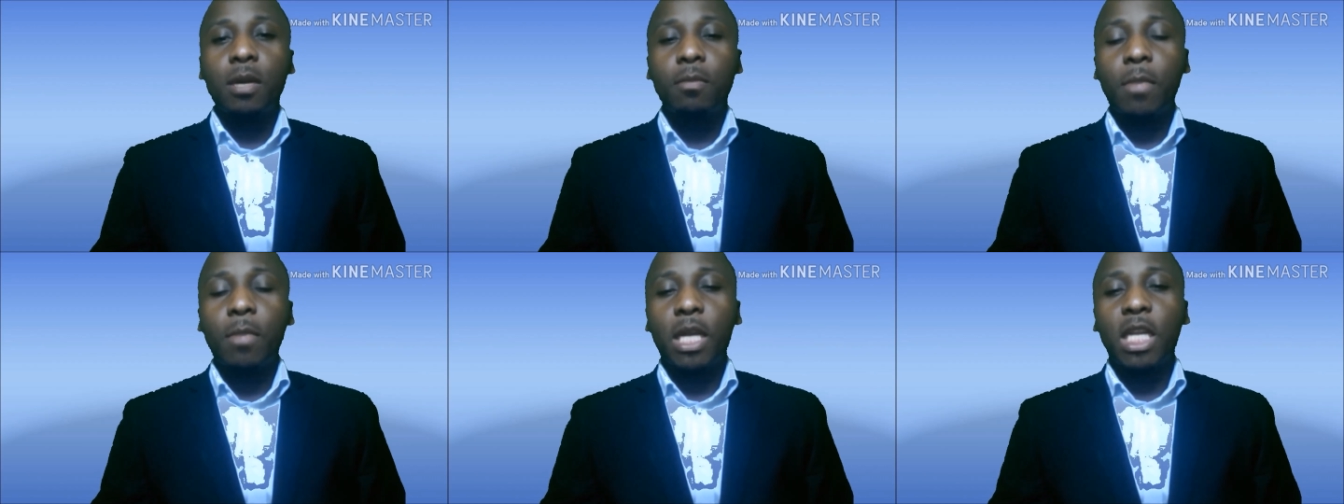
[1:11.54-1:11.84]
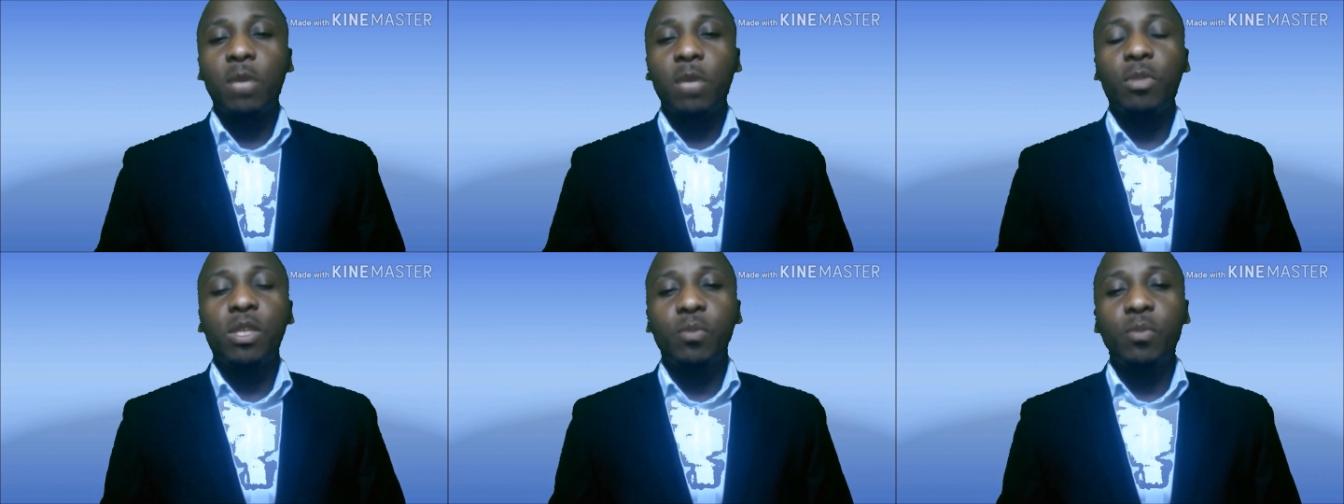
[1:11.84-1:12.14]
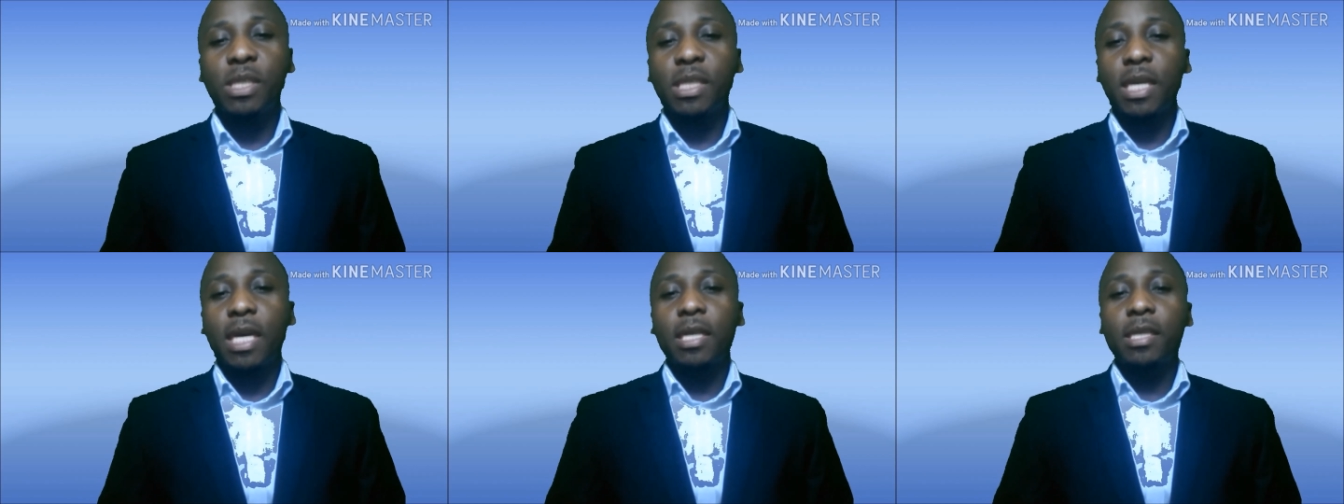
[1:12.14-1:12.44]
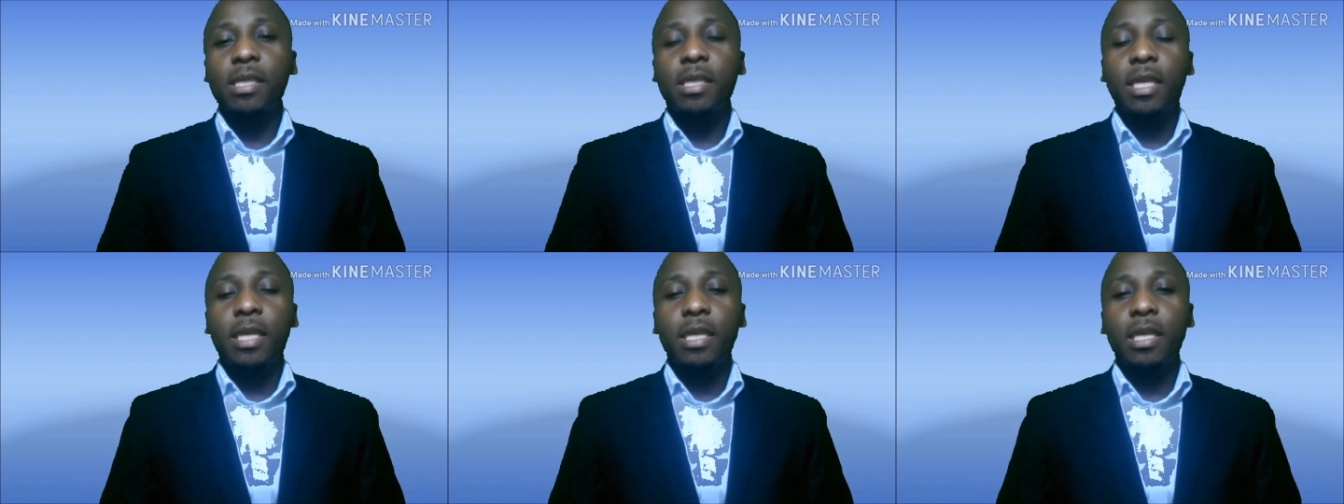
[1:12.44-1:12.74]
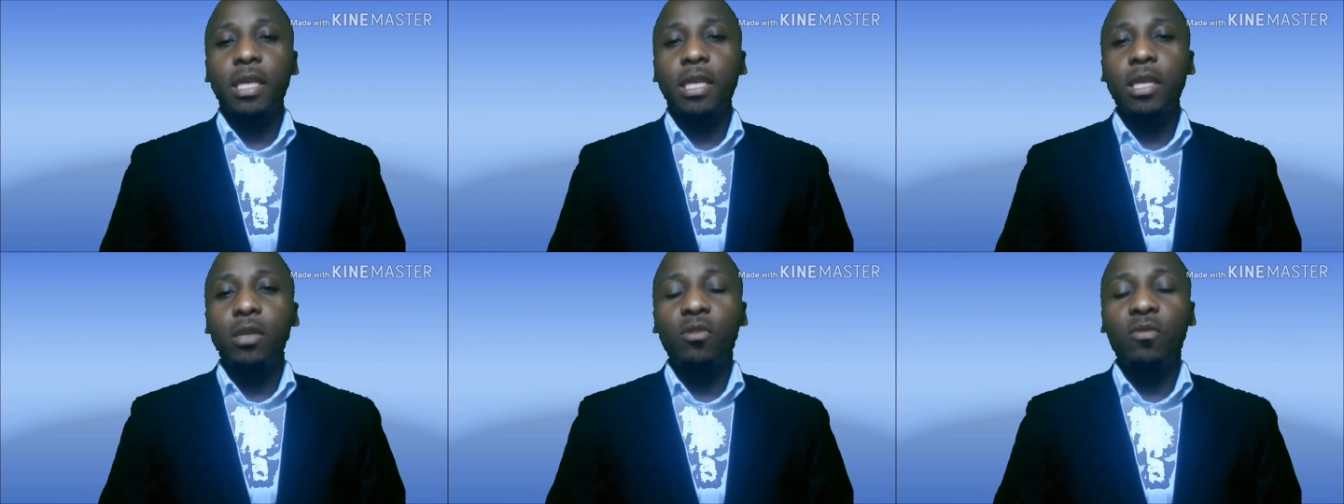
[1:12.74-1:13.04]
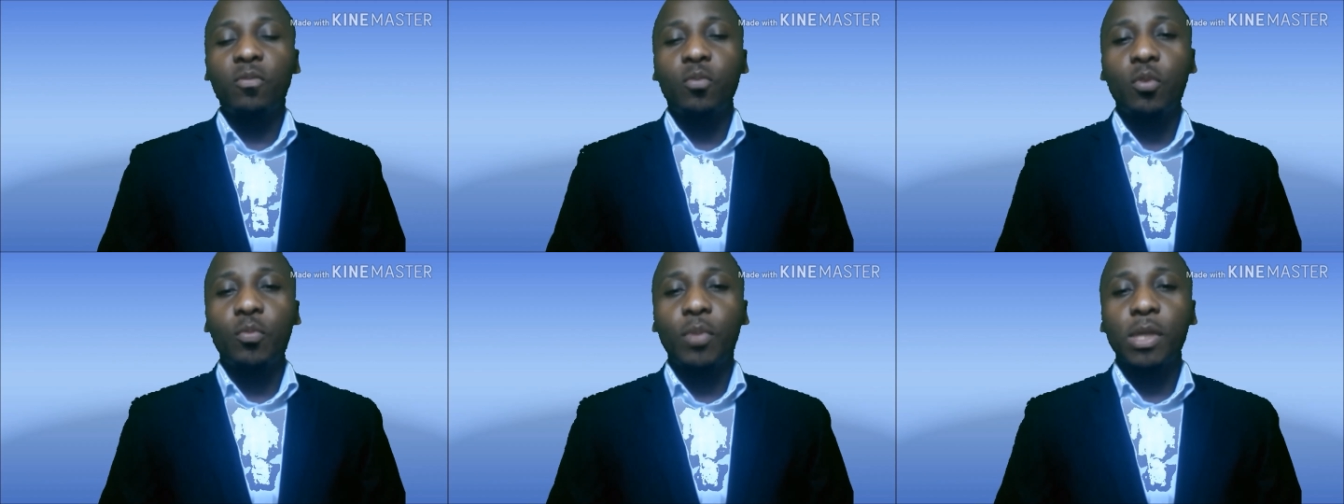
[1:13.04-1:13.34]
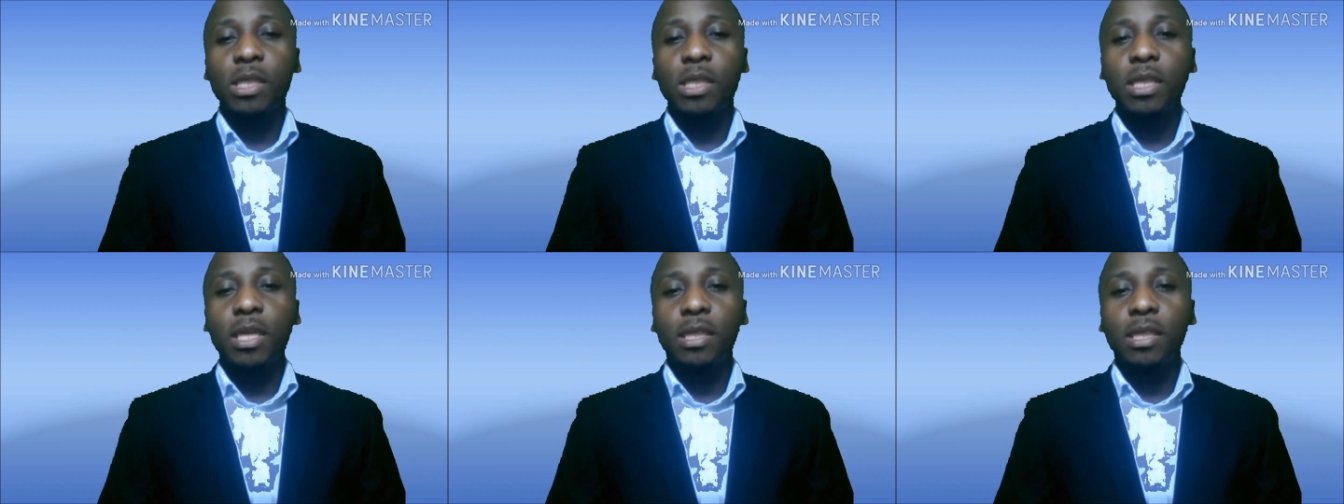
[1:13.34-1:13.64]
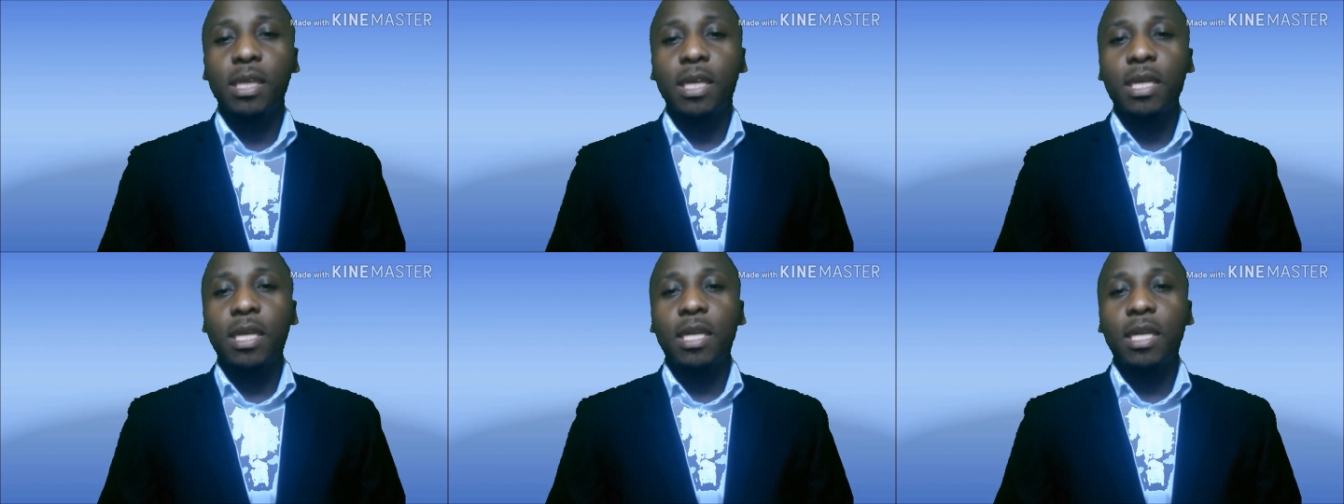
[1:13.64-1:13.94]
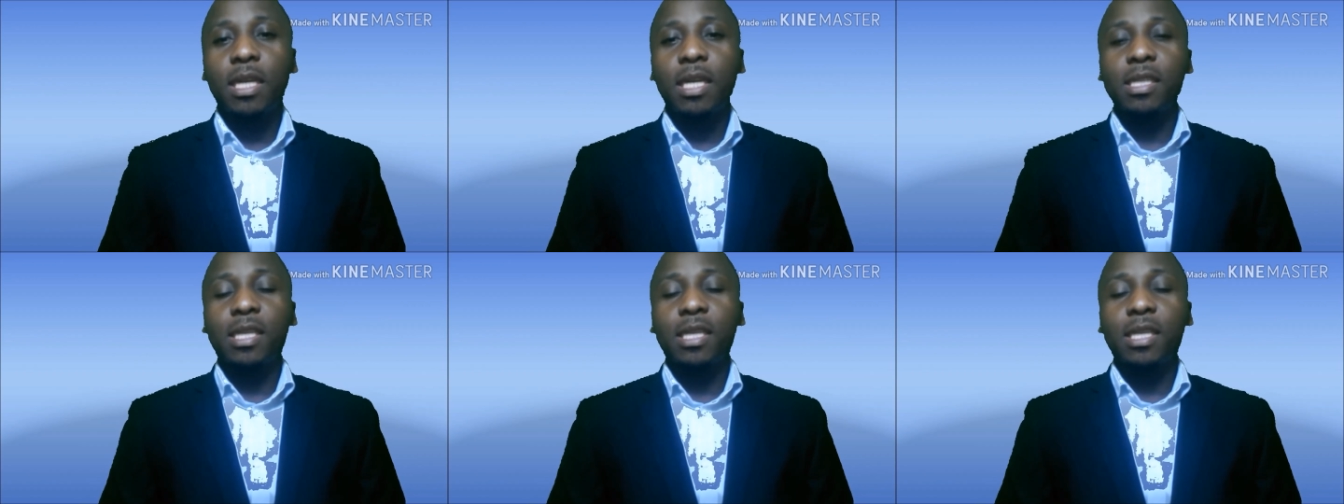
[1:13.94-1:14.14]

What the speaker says: My name is Mr. Addison again of Property Hunter Ghana.